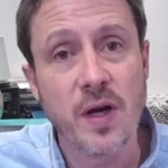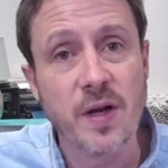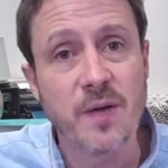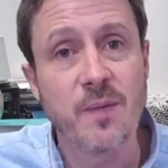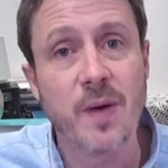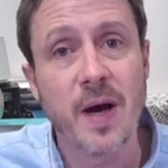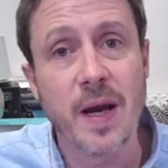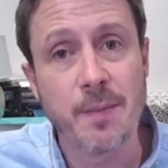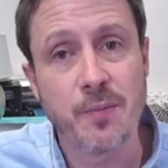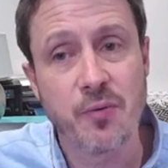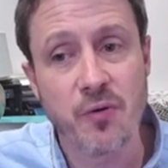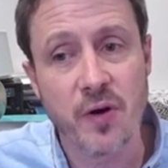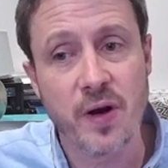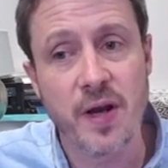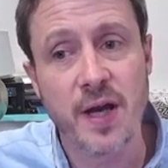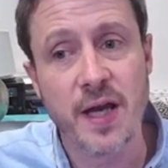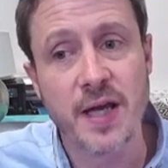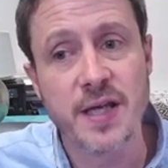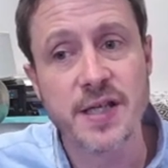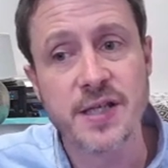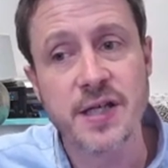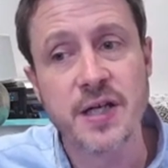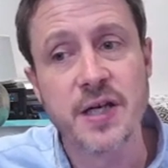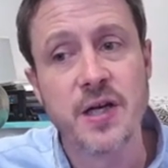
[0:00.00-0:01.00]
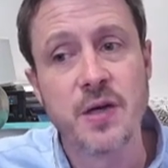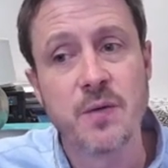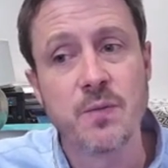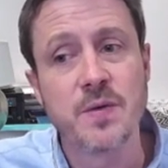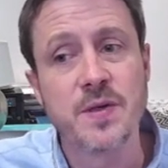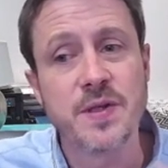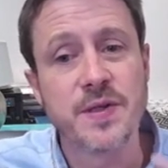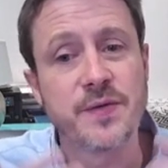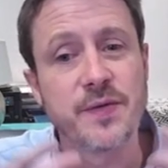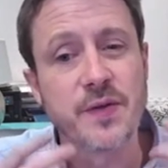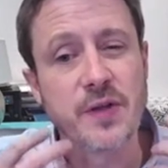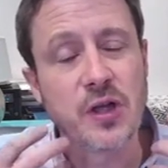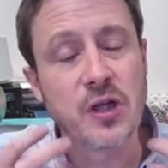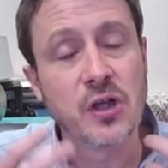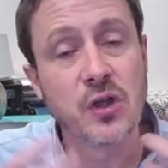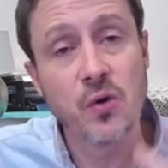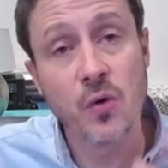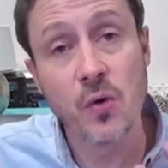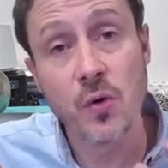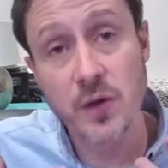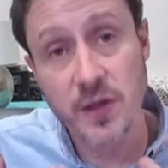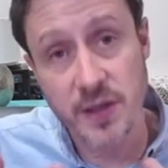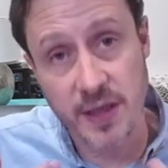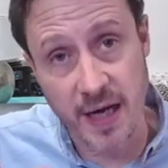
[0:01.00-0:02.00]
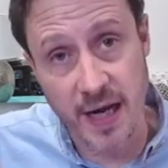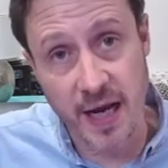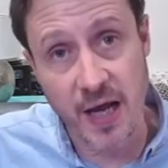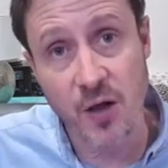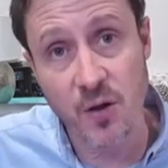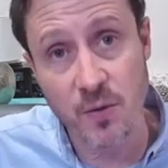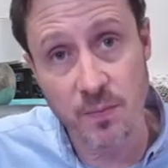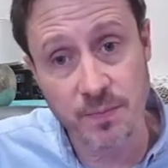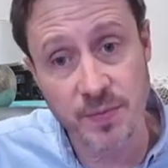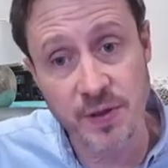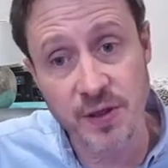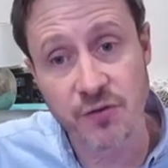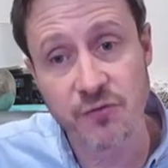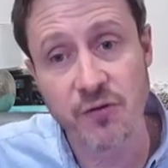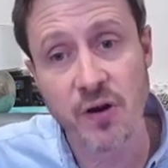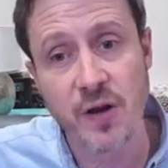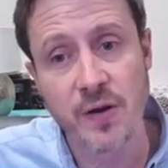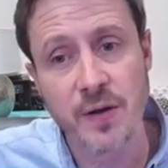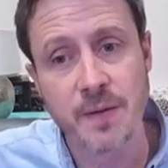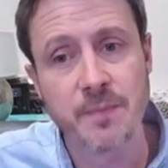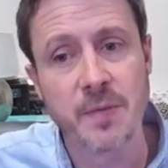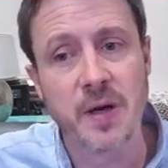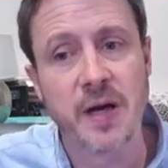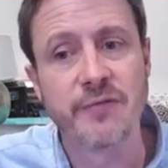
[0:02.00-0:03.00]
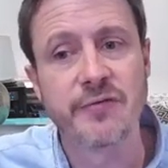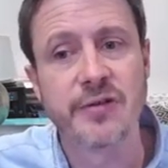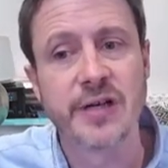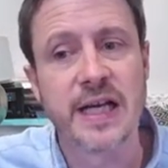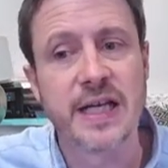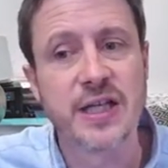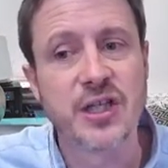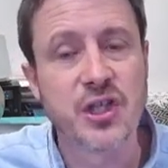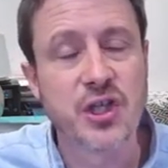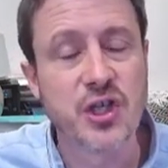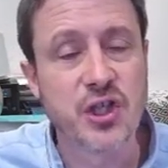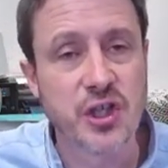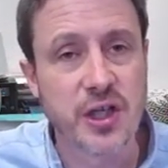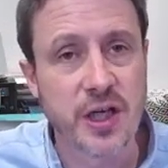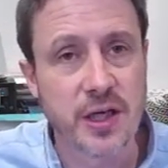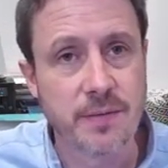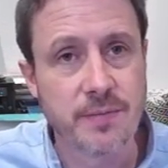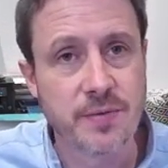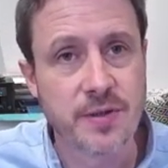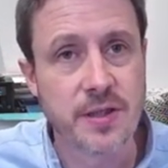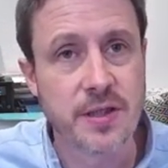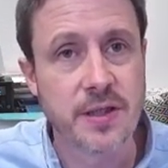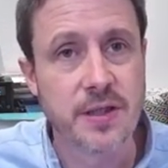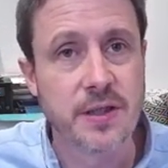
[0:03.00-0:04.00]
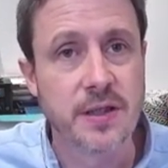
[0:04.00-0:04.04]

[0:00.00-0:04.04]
my prayers was for the Lord to help me grow in my relationships.